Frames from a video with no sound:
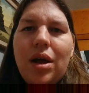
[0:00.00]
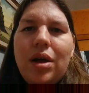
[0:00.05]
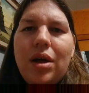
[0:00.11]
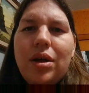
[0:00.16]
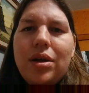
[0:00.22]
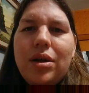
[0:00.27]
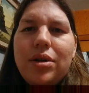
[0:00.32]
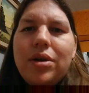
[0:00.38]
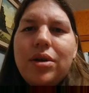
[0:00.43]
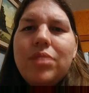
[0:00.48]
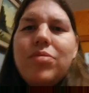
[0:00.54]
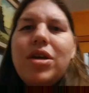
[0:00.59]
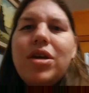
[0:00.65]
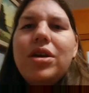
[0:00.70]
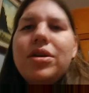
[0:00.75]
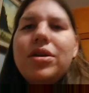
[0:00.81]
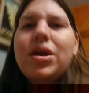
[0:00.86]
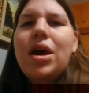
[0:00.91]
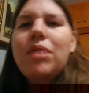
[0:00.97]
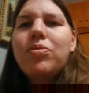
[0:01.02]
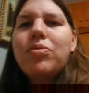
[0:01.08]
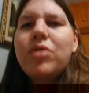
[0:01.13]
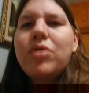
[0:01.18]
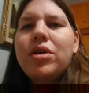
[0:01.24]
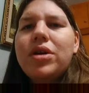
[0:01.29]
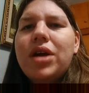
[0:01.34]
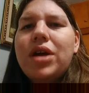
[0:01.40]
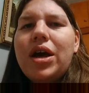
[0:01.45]
So you mean taper
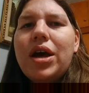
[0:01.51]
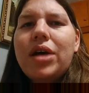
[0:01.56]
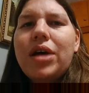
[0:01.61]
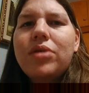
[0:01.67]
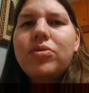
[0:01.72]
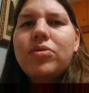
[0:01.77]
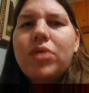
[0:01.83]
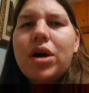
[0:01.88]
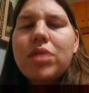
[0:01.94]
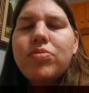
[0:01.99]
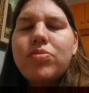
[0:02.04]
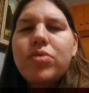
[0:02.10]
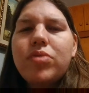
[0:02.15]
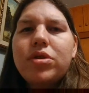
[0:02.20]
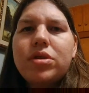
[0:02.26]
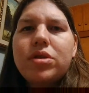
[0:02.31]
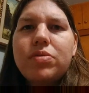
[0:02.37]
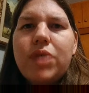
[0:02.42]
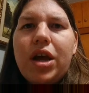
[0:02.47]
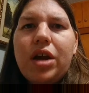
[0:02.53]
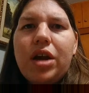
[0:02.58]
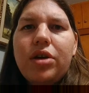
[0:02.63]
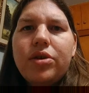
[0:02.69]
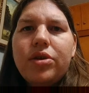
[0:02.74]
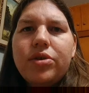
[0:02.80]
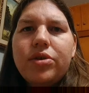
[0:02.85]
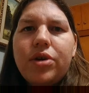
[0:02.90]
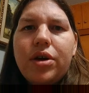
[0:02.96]
it down where I can put the
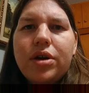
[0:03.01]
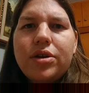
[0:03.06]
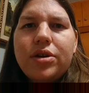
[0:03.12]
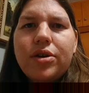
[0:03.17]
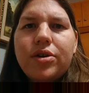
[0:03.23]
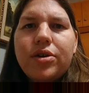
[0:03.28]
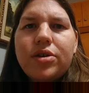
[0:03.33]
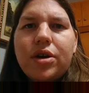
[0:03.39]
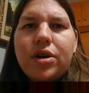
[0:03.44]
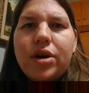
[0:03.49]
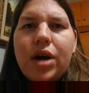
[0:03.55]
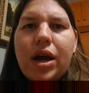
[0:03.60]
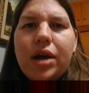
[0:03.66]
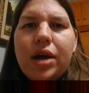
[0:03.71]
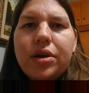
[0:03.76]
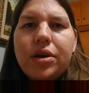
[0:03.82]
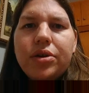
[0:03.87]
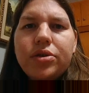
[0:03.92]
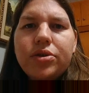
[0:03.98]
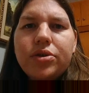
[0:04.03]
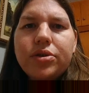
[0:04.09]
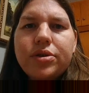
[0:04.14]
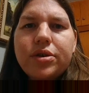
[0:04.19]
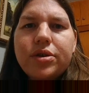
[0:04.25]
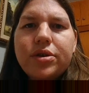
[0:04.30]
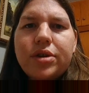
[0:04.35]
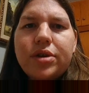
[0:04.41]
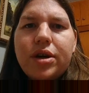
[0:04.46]
panels on so it's already angled towards the
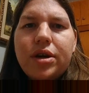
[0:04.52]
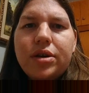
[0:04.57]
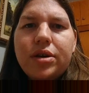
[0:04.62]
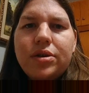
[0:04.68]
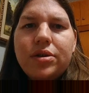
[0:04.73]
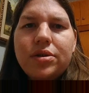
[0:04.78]
sun?